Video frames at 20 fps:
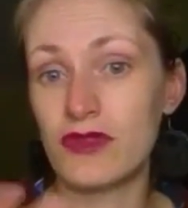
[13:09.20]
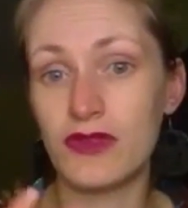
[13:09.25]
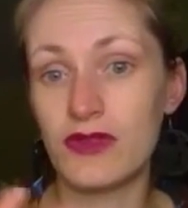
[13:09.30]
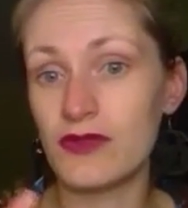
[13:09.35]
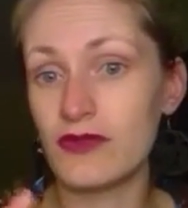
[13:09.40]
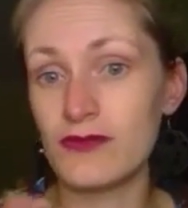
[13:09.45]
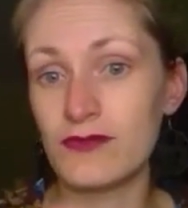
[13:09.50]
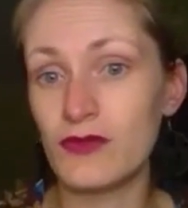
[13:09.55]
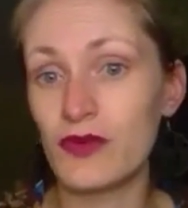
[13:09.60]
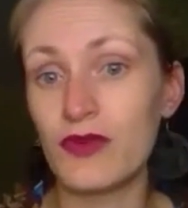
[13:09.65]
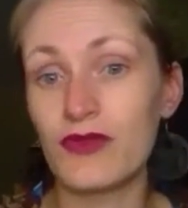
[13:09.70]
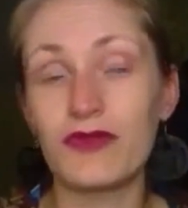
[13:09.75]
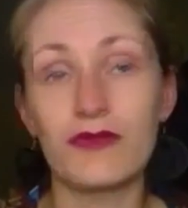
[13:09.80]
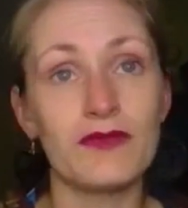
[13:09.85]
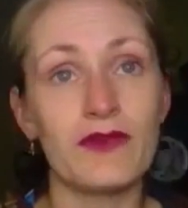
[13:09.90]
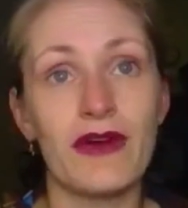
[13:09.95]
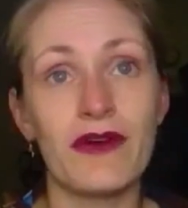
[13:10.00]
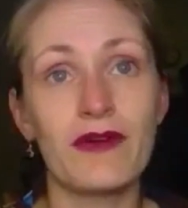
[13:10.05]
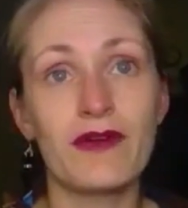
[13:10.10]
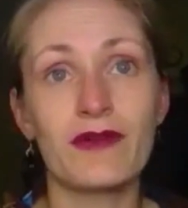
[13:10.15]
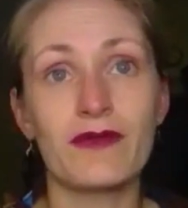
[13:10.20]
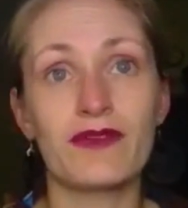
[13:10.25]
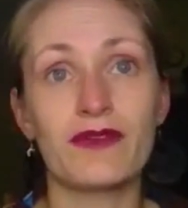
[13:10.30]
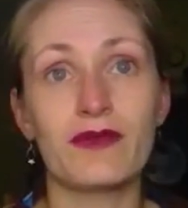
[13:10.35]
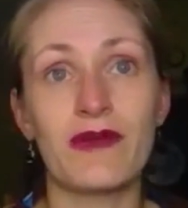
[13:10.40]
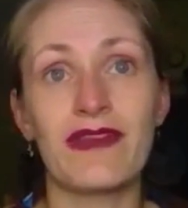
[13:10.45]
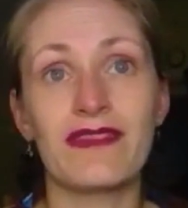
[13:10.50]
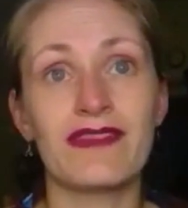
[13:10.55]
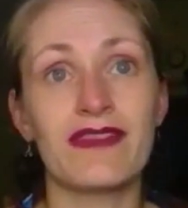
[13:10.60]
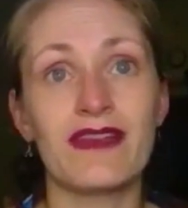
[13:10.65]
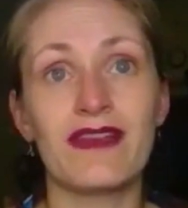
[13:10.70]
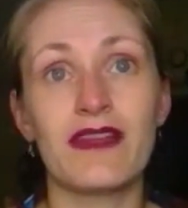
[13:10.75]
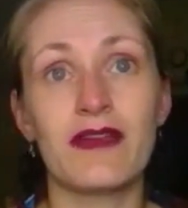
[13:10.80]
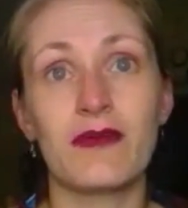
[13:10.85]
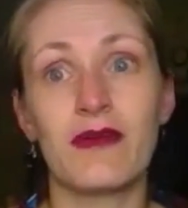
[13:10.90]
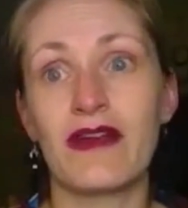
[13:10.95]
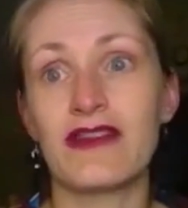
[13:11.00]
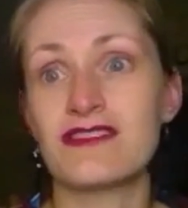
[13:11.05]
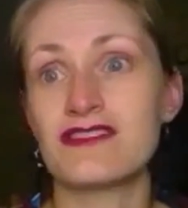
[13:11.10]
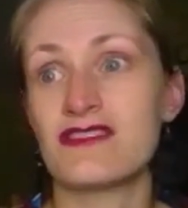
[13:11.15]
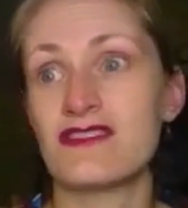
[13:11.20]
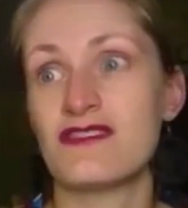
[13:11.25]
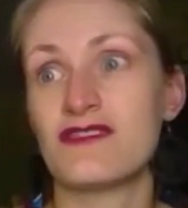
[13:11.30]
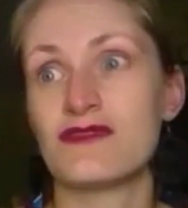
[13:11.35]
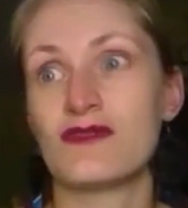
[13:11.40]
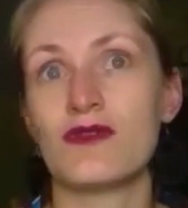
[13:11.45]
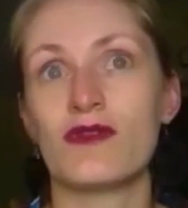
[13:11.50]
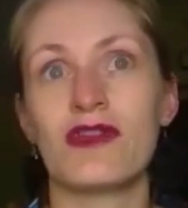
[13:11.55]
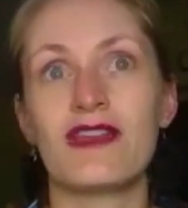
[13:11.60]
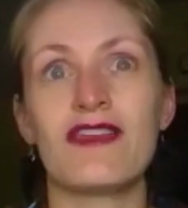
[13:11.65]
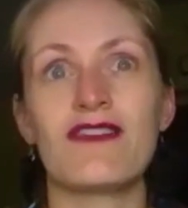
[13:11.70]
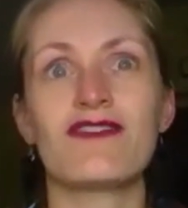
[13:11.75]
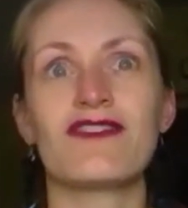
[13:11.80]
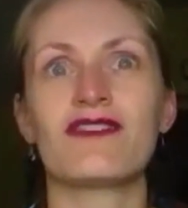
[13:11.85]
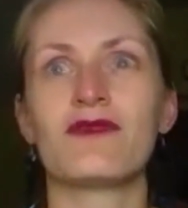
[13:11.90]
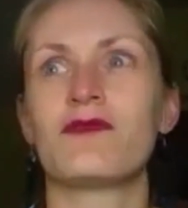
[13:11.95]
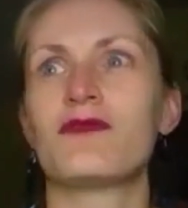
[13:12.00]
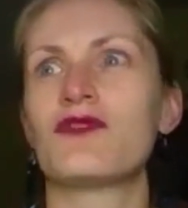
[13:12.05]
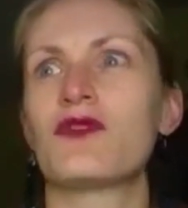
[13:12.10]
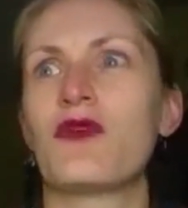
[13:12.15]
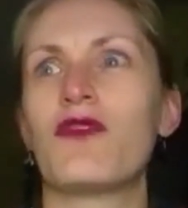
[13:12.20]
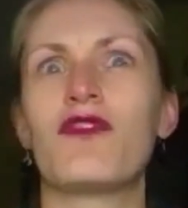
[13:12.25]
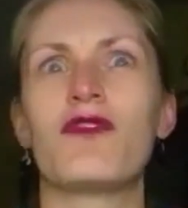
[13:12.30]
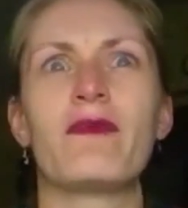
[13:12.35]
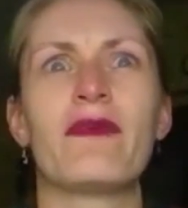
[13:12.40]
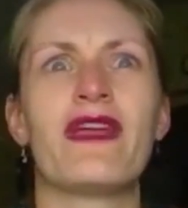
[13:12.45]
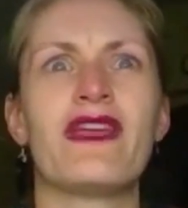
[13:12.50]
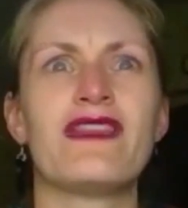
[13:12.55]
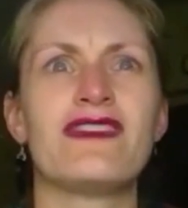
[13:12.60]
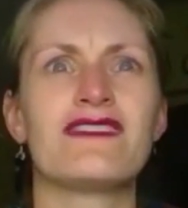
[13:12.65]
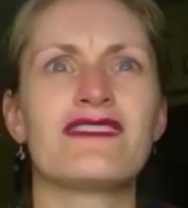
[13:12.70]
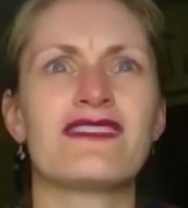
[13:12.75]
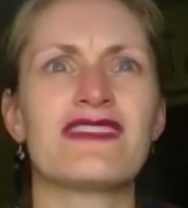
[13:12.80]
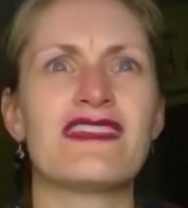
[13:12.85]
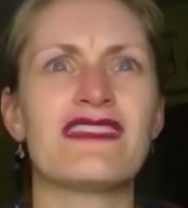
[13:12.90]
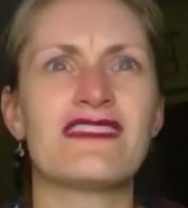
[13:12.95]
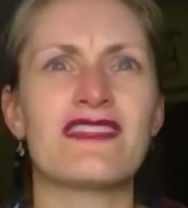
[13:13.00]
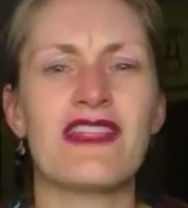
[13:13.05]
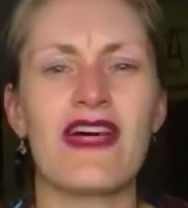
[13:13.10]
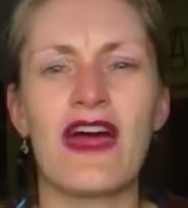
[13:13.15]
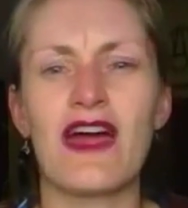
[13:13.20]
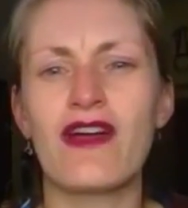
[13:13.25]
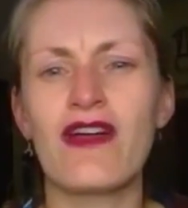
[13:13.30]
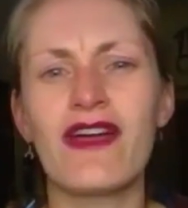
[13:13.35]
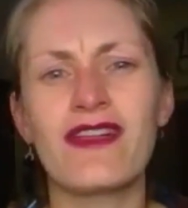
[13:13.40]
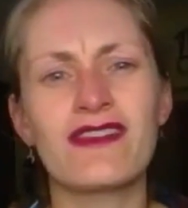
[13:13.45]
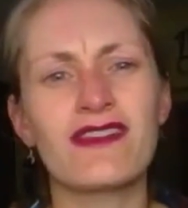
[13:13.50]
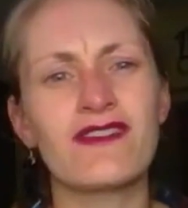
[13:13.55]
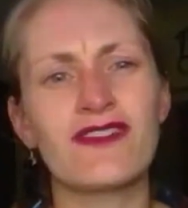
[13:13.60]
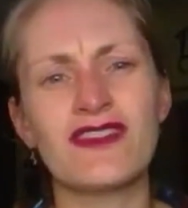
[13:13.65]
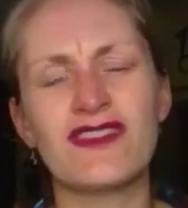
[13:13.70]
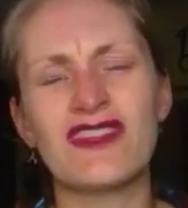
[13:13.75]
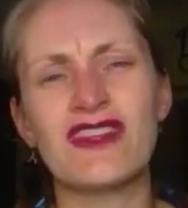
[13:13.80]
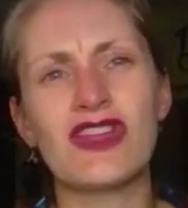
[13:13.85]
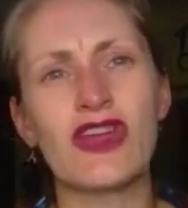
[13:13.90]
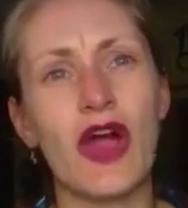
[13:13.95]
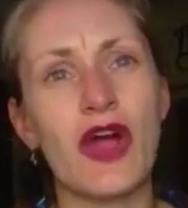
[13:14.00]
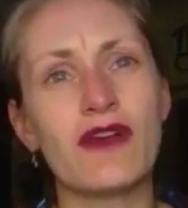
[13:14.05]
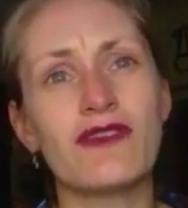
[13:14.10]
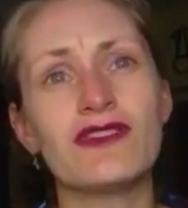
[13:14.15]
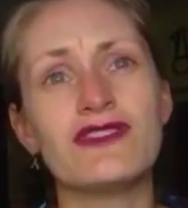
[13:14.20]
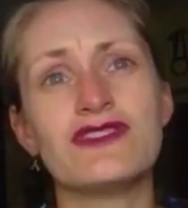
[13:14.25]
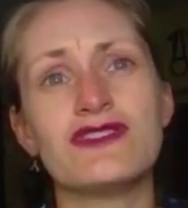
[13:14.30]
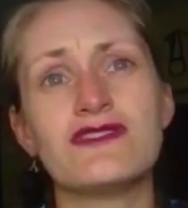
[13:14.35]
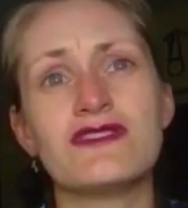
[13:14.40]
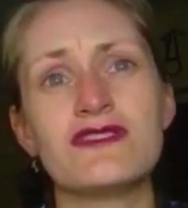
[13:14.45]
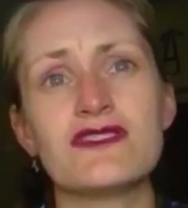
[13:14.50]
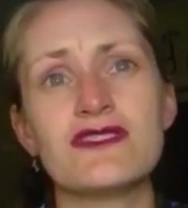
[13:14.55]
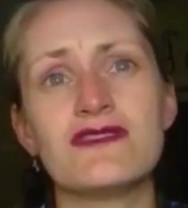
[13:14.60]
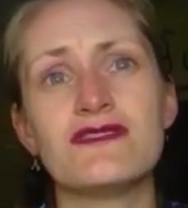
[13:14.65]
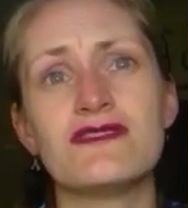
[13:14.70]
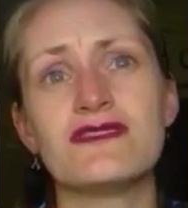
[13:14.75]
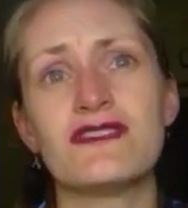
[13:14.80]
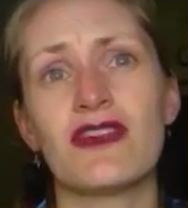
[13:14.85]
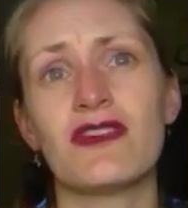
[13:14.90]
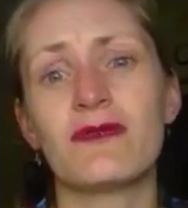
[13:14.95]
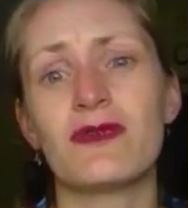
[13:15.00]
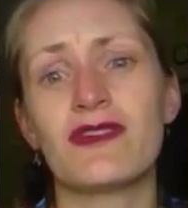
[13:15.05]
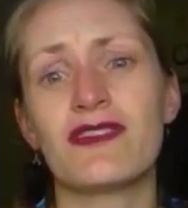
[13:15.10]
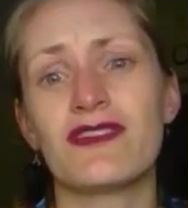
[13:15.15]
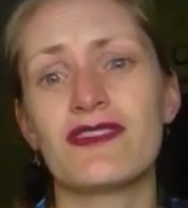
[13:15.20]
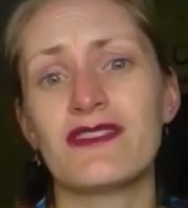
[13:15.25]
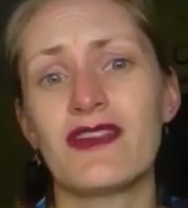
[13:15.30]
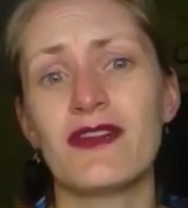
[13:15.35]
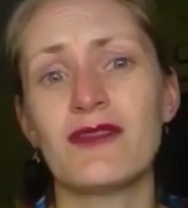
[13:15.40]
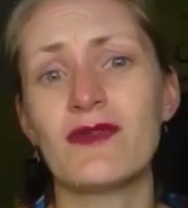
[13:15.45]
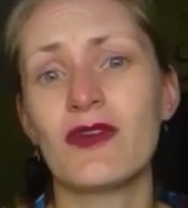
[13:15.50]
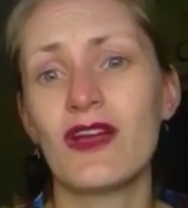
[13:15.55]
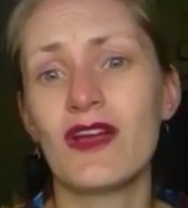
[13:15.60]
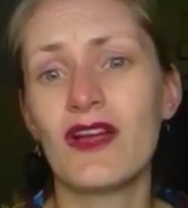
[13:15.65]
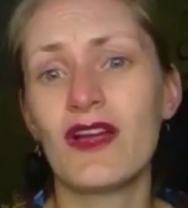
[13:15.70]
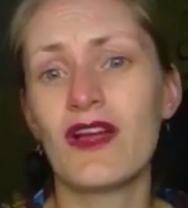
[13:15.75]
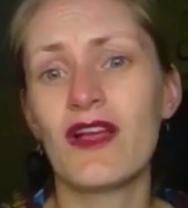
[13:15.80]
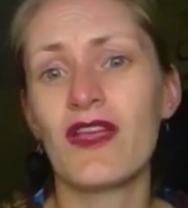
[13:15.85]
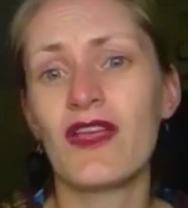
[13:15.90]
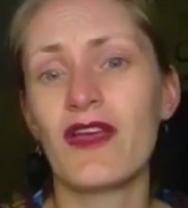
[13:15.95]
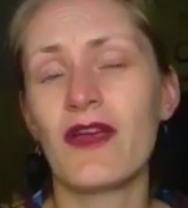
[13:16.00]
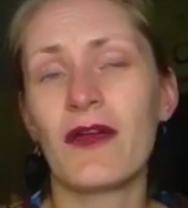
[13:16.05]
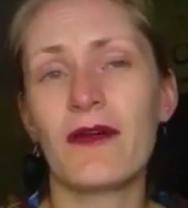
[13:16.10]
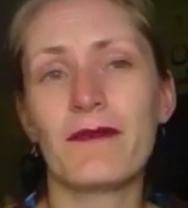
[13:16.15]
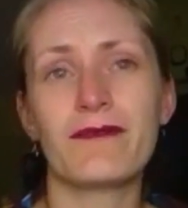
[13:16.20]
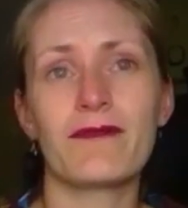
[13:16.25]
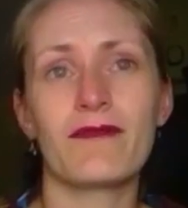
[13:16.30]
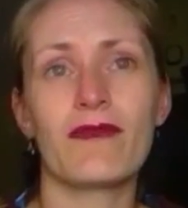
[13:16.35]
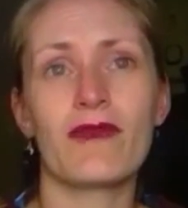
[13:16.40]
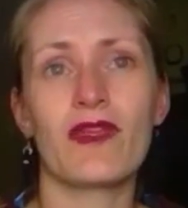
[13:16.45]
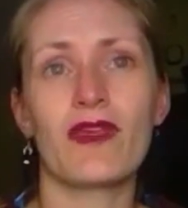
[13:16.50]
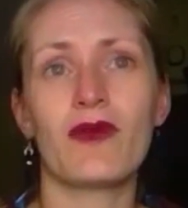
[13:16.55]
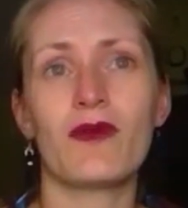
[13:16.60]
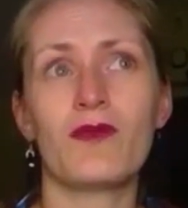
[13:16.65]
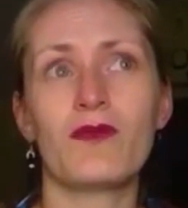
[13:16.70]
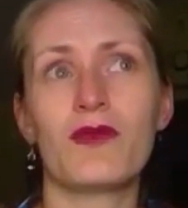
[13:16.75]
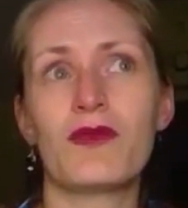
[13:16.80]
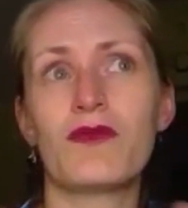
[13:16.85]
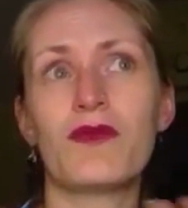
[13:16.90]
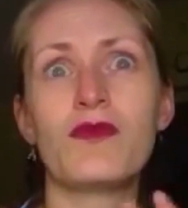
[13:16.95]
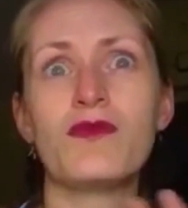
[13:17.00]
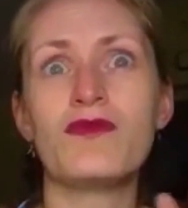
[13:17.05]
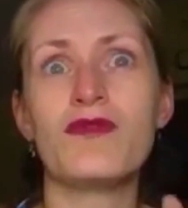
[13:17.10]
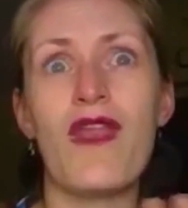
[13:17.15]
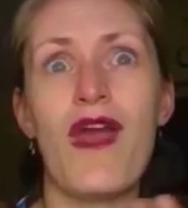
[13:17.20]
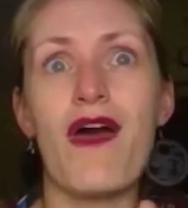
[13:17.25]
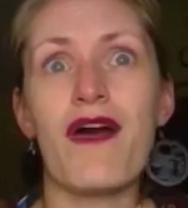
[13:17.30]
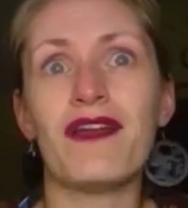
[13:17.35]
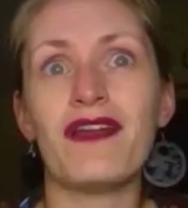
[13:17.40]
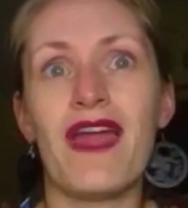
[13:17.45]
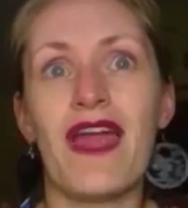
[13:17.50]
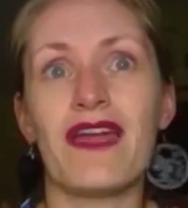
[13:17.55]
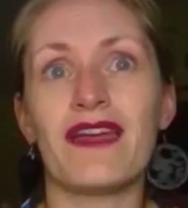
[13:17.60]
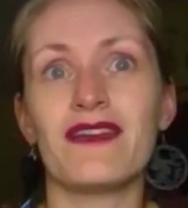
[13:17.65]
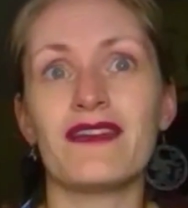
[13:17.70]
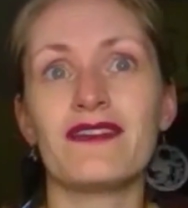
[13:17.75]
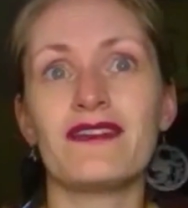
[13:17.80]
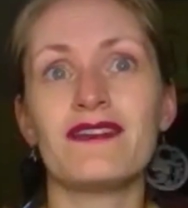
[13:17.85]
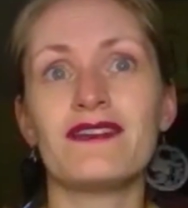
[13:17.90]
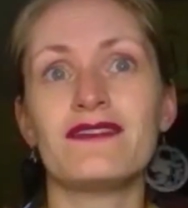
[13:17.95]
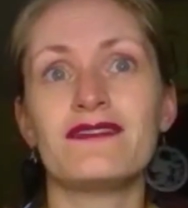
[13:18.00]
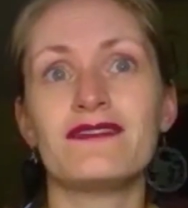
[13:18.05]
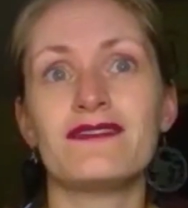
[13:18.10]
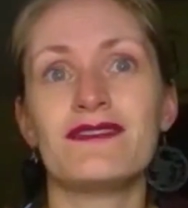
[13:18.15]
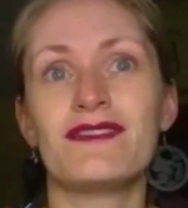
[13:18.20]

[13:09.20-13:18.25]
you're more than welcome to ask any questions or give some sort of opinions, things like that. I actively encourage you to do so, because we're all learning.